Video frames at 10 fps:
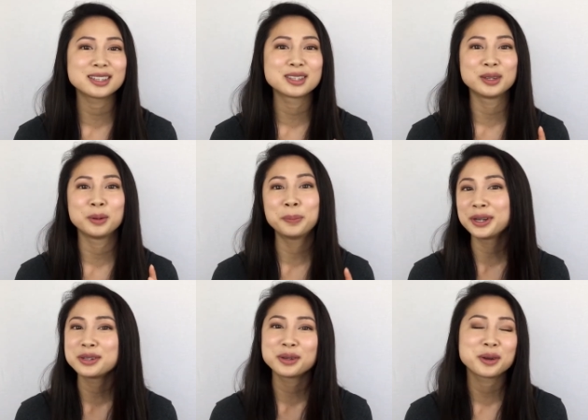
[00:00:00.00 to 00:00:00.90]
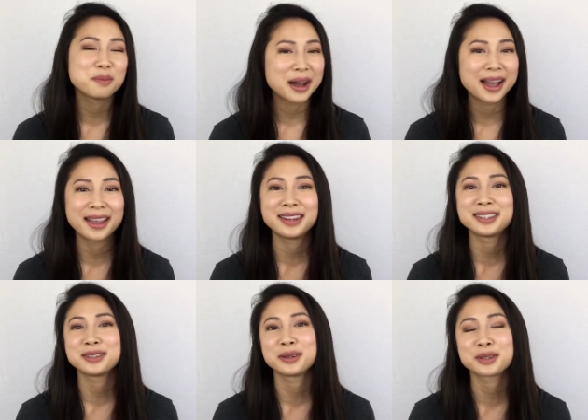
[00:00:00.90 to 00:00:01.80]
to put into your
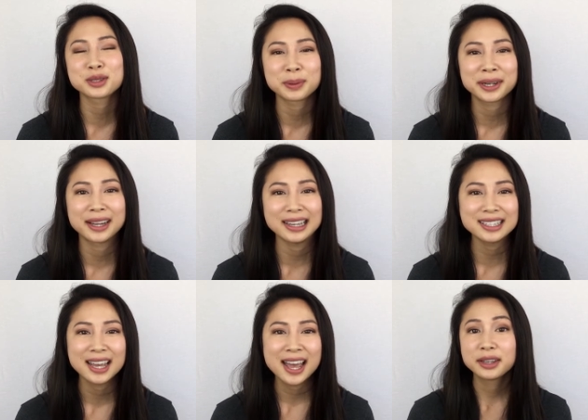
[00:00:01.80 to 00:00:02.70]
mind, into your spirit.